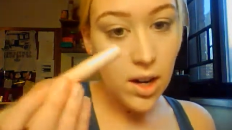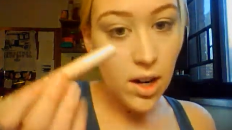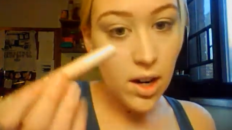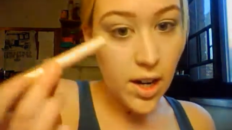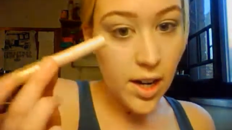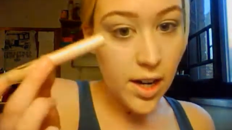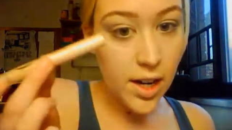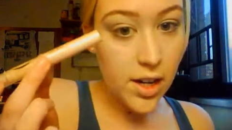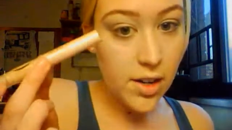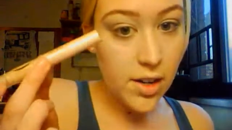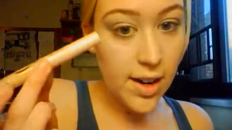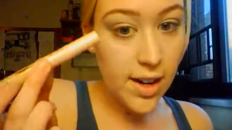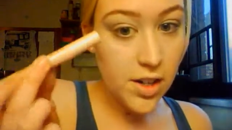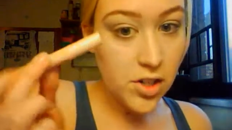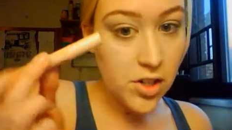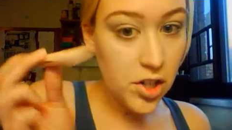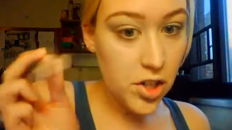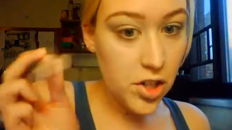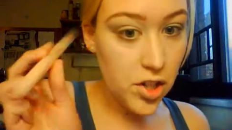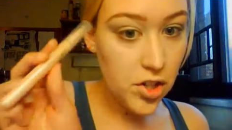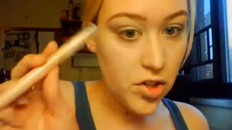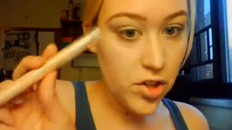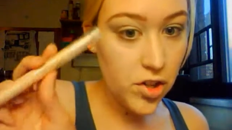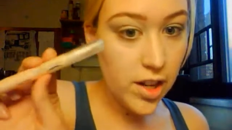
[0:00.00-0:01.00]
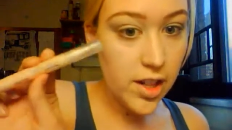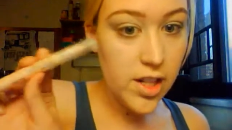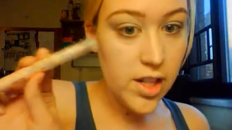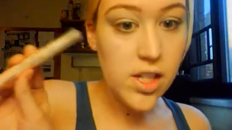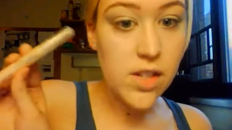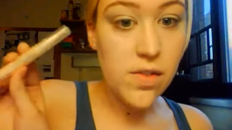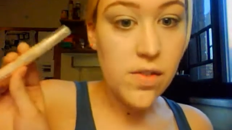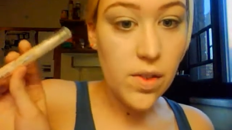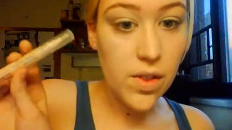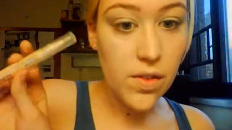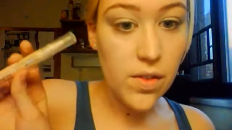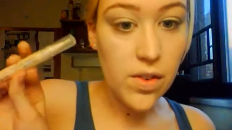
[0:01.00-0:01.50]
I actually just tried
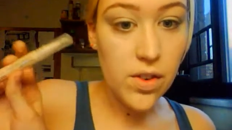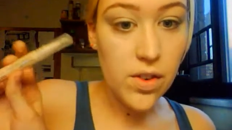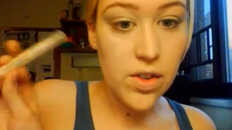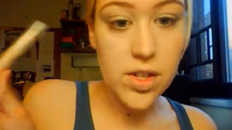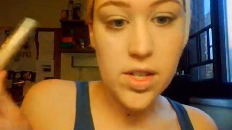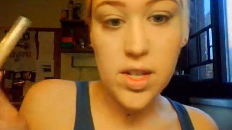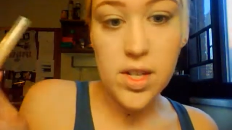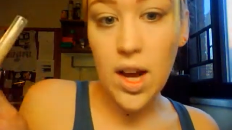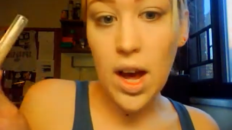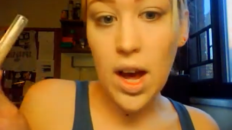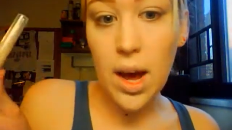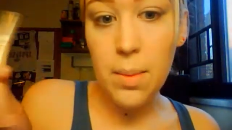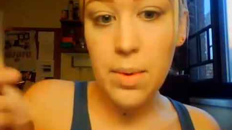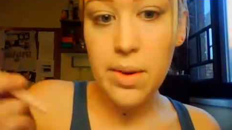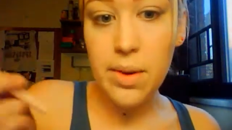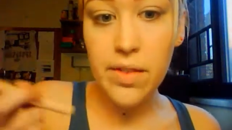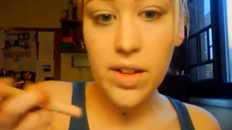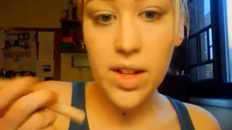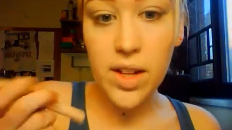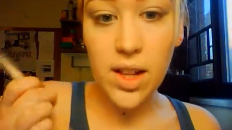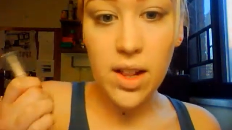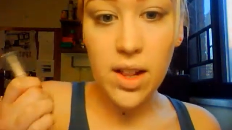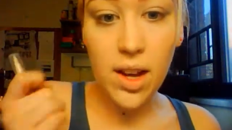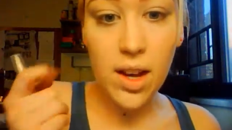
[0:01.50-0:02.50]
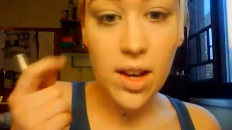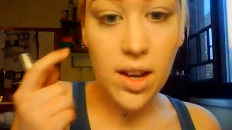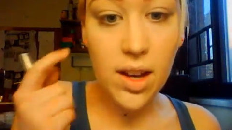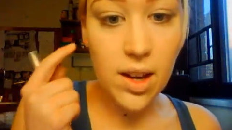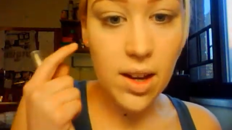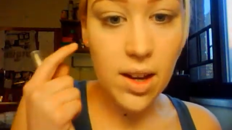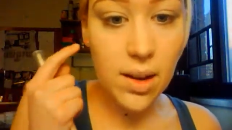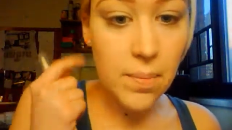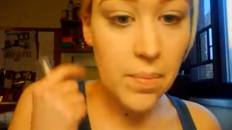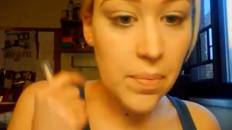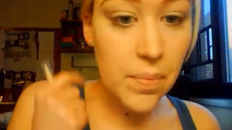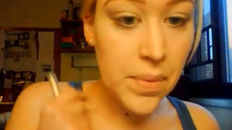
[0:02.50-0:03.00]
this for the first time and I really like
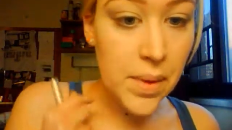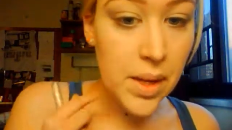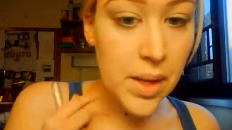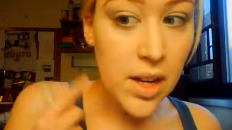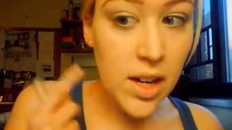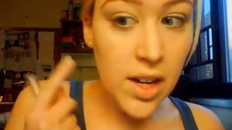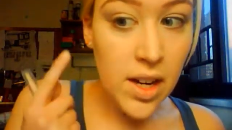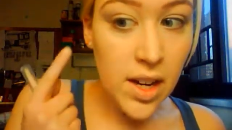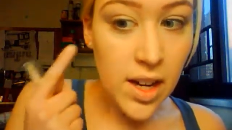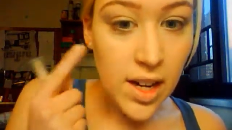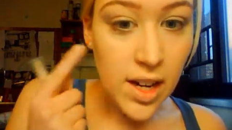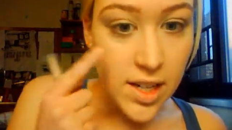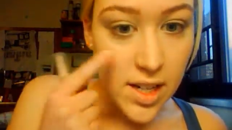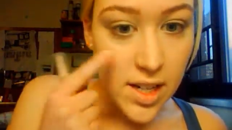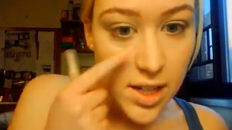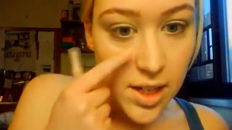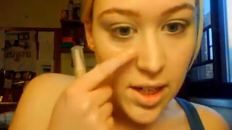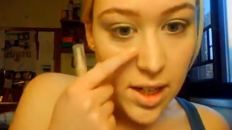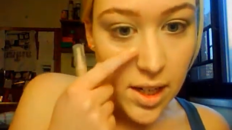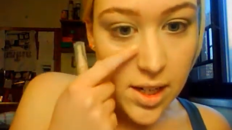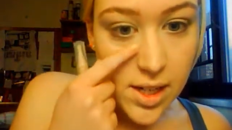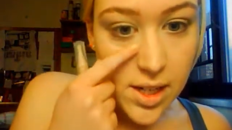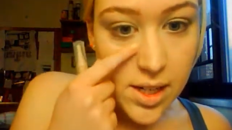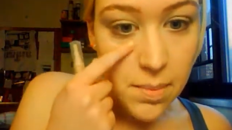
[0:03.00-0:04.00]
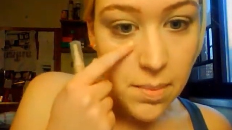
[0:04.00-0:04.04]
it. I tend to get